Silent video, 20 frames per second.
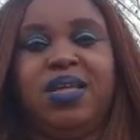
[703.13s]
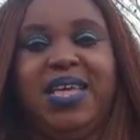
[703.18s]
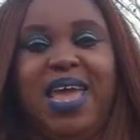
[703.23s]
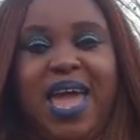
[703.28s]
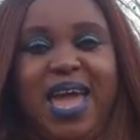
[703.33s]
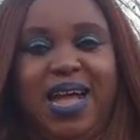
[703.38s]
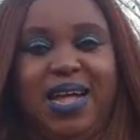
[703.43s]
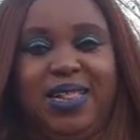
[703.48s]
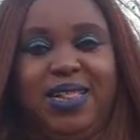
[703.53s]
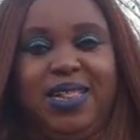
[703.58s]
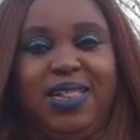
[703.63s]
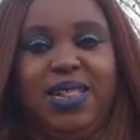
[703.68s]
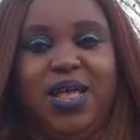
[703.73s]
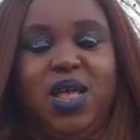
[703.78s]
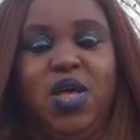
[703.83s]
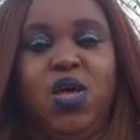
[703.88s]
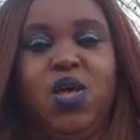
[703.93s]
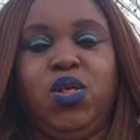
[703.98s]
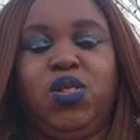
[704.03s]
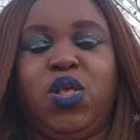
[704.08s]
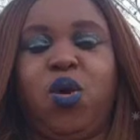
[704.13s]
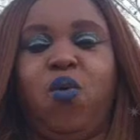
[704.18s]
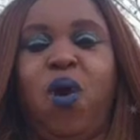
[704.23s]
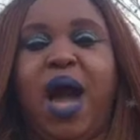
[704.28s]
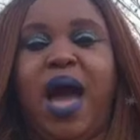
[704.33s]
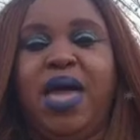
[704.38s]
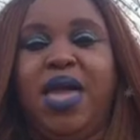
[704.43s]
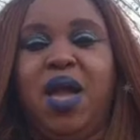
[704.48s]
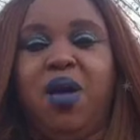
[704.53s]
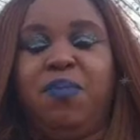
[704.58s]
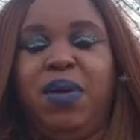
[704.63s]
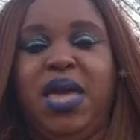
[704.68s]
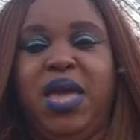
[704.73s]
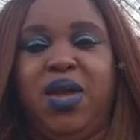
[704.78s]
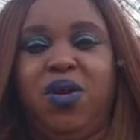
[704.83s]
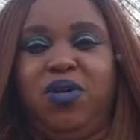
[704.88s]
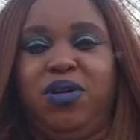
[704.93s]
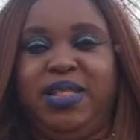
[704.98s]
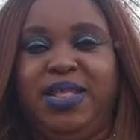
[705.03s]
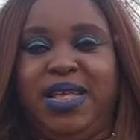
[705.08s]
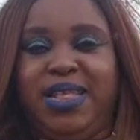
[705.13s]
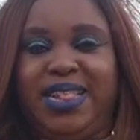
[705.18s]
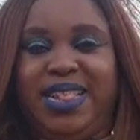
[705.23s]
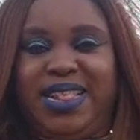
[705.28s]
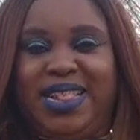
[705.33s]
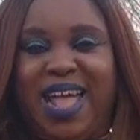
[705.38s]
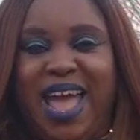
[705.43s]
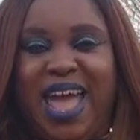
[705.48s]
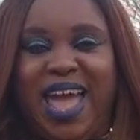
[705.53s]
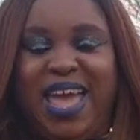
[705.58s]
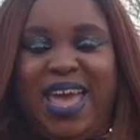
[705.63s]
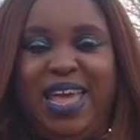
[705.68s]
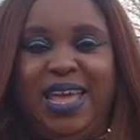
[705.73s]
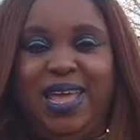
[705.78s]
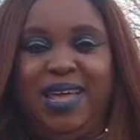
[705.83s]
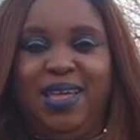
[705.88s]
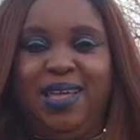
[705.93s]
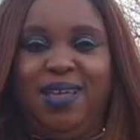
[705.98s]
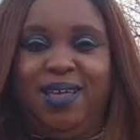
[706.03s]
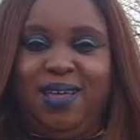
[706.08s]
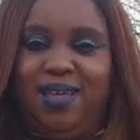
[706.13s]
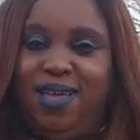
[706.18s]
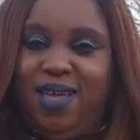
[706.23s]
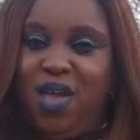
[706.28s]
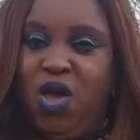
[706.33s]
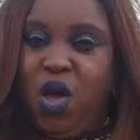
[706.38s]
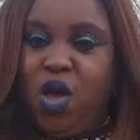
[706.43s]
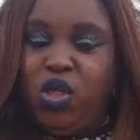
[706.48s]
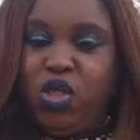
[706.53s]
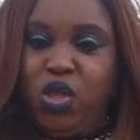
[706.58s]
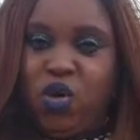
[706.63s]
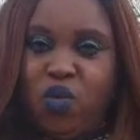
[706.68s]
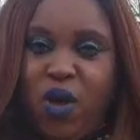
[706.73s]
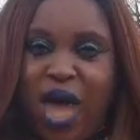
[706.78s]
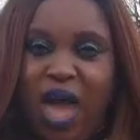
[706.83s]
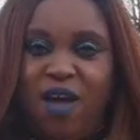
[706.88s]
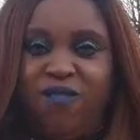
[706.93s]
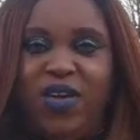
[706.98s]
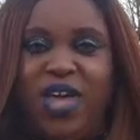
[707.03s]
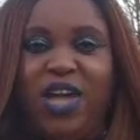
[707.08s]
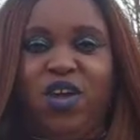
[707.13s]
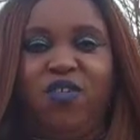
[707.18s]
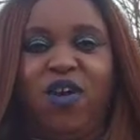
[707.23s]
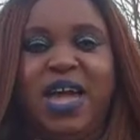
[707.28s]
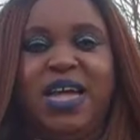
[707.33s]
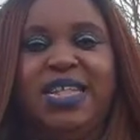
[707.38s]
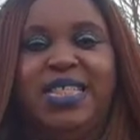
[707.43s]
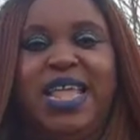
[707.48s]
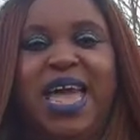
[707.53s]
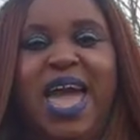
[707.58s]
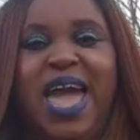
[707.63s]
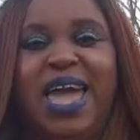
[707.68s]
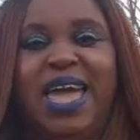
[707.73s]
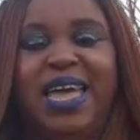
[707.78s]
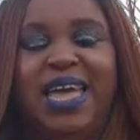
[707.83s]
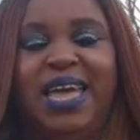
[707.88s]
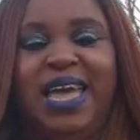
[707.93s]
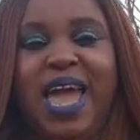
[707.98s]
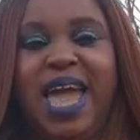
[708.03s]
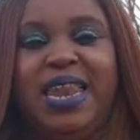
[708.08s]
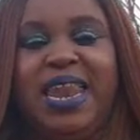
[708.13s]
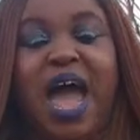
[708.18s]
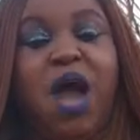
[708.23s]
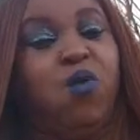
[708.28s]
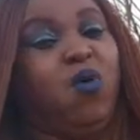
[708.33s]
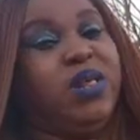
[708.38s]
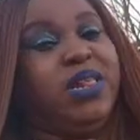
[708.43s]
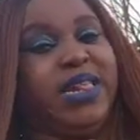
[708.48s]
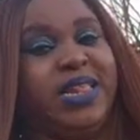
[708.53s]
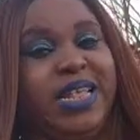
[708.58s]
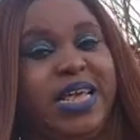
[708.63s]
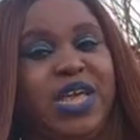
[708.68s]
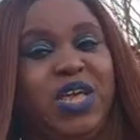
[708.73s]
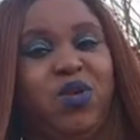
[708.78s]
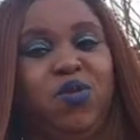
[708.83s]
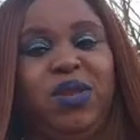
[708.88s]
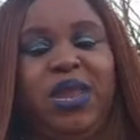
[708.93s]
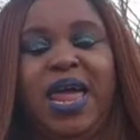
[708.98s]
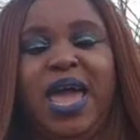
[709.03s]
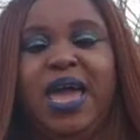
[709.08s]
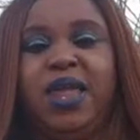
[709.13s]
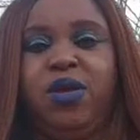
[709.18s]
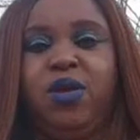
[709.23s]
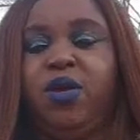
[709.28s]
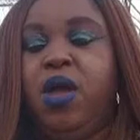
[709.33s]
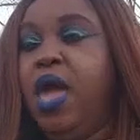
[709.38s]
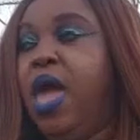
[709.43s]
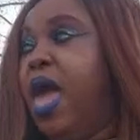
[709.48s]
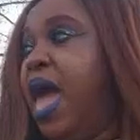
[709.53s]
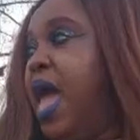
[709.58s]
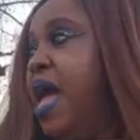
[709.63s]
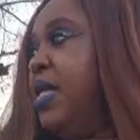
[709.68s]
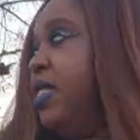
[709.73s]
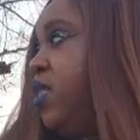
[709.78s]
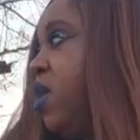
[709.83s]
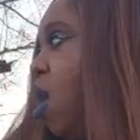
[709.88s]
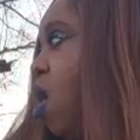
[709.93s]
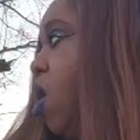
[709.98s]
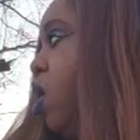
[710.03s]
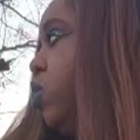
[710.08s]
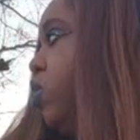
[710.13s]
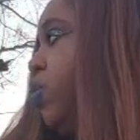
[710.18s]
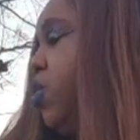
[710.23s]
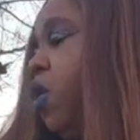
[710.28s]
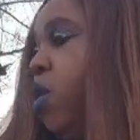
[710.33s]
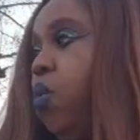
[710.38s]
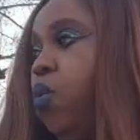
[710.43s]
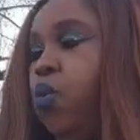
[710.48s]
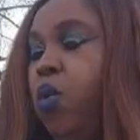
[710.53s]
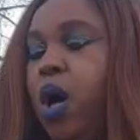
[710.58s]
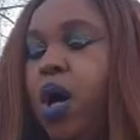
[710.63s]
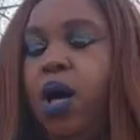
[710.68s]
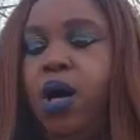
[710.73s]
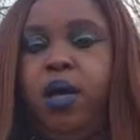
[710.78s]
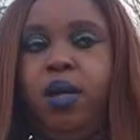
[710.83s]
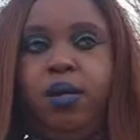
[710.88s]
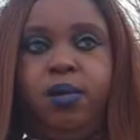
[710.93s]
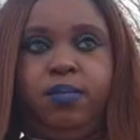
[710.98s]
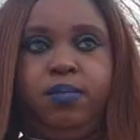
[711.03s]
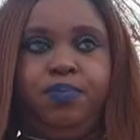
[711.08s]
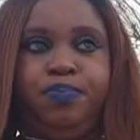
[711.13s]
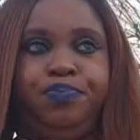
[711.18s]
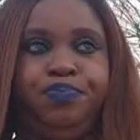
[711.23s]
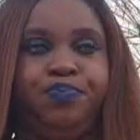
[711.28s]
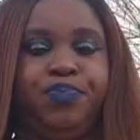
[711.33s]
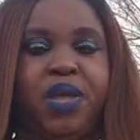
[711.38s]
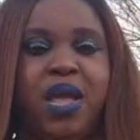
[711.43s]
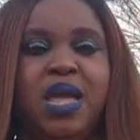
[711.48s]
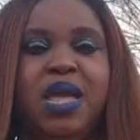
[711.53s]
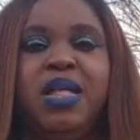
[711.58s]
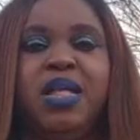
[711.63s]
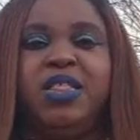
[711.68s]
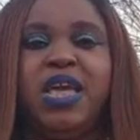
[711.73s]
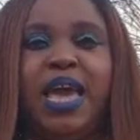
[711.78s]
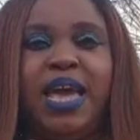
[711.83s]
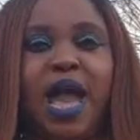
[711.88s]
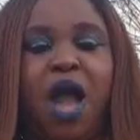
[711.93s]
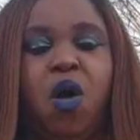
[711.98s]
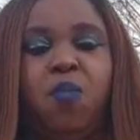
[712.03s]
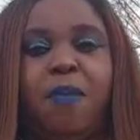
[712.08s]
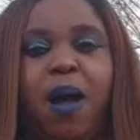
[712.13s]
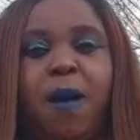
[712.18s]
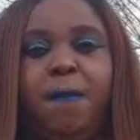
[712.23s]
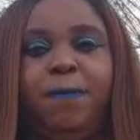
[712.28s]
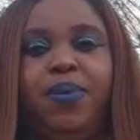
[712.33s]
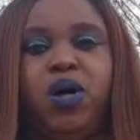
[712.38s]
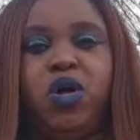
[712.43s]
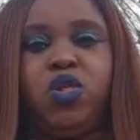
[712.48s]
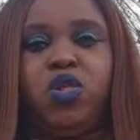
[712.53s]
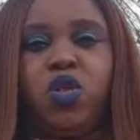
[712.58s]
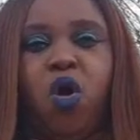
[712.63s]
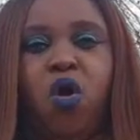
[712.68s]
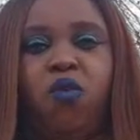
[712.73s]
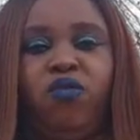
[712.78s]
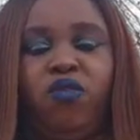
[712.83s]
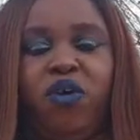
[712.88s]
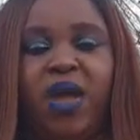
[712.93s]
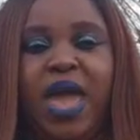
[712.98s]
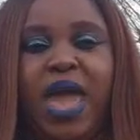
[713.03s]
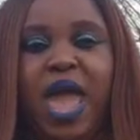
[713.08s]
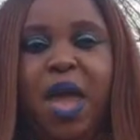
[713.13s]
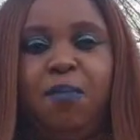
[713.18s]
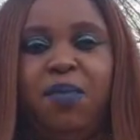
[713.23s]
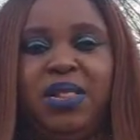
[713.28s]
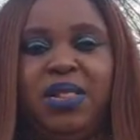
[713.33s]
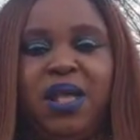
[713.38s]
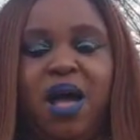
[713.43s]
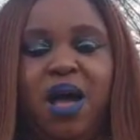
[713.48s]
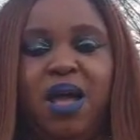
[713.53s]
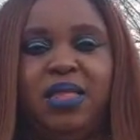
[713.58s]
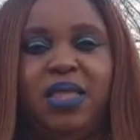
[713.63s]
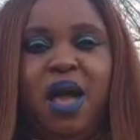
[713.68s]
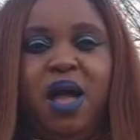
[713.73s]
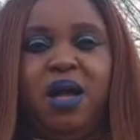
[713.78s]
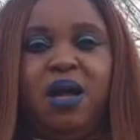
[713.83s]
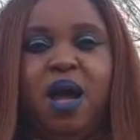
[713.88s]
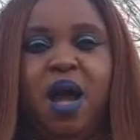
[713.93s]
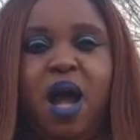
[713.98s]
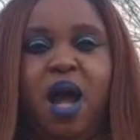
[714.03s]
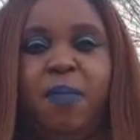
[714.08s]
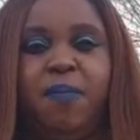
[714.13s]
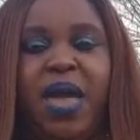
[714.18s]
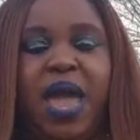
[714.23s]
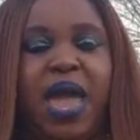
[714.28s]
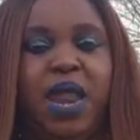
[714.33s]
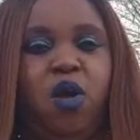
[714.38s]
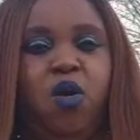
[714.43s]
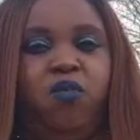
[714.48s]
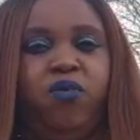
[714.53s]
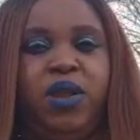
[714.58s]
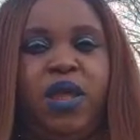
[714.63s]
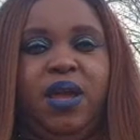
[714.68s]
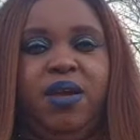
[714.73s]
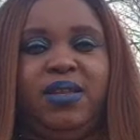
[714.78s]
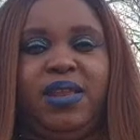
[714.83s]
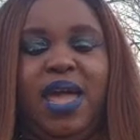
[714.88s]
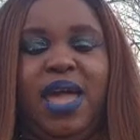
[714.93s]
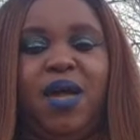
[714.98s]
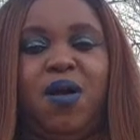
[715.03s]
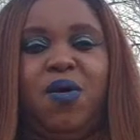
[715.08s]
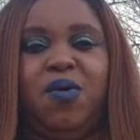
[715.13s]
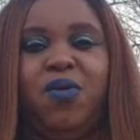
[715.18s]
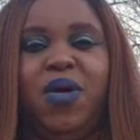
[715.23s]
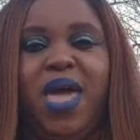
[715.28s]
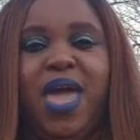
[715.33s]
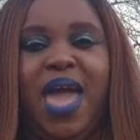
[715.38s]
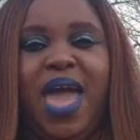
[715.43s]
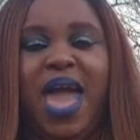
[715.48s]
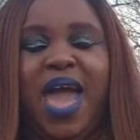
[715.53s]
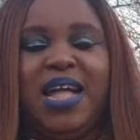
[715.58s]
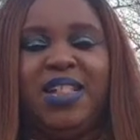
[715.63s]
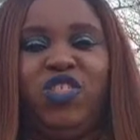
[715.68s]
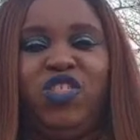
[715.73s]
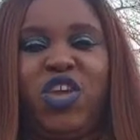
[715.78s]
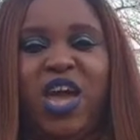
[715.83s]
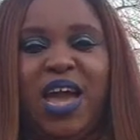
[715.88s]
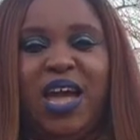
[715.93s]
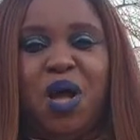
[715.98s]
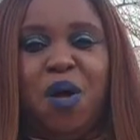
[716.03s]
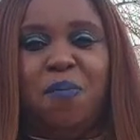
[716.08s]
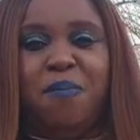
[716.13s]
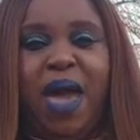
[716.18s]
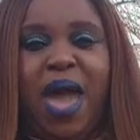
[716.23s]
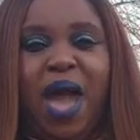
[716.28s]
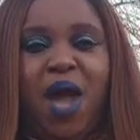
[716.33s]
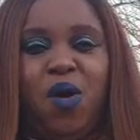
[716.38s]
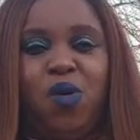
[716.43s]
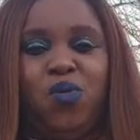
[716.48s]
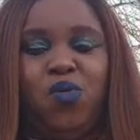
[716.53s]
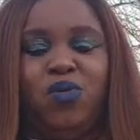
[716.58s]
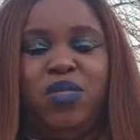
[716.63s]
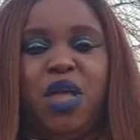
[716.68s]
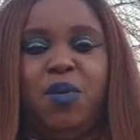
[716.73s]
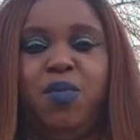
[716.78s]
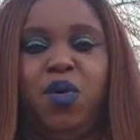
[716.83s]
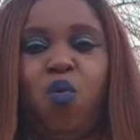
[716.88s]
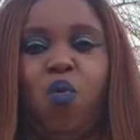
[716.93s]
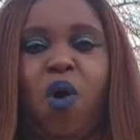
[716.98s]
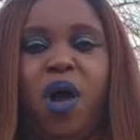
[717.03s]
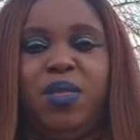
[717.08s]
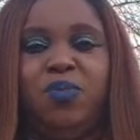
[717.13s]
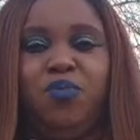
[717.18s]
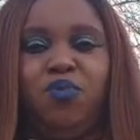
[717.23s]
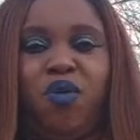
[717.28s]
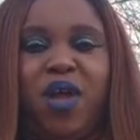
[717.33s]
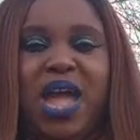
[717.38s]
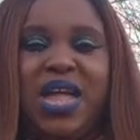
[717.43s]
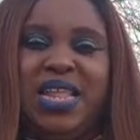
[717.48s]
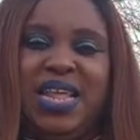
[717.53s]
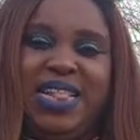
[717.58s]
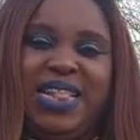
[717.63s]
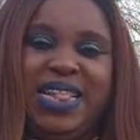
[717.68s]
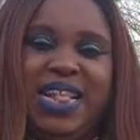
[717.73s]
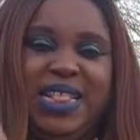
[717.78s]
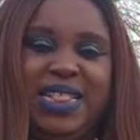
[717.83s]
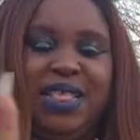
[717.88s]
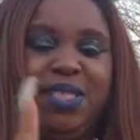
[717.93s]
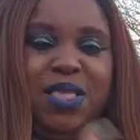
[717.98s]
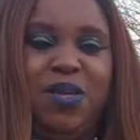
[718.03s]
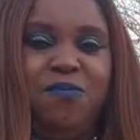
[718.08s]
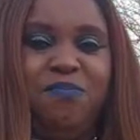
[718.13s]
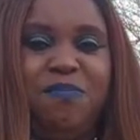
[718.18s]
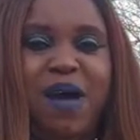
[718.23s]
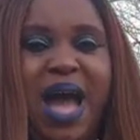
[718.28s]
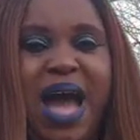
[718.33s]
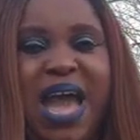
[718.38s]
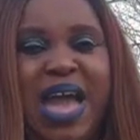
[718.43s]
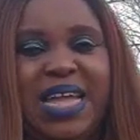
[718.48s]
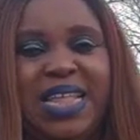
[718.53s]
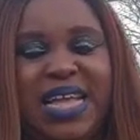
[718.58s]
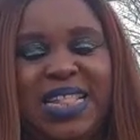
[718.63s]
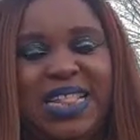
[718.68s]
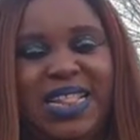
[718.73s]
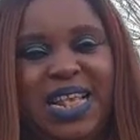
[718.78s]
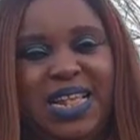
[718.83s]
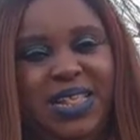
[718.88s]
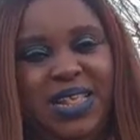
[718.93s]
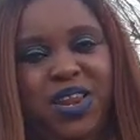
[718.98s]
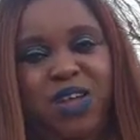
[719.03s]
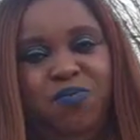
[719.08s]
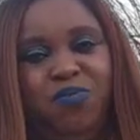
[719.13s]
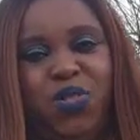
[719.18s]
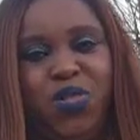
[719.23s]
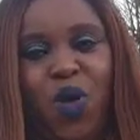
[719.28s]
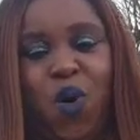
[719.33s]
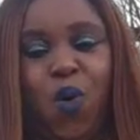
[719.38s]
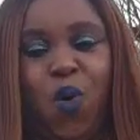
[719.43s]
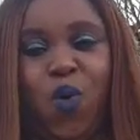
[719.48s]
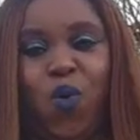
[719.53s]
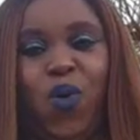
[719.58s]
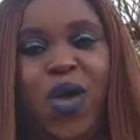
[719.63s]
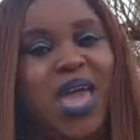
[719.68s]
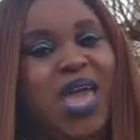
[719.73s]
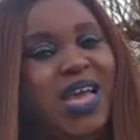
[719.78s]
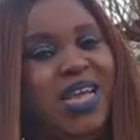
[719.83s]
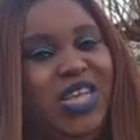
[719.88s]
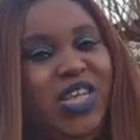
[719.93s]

Yes. So I am here to say you have a great day and I will see you later. And also, um, check out my books over at Amazon.com. Head over there now and check them out. Number one brand and sensitive mind and sensitive soul.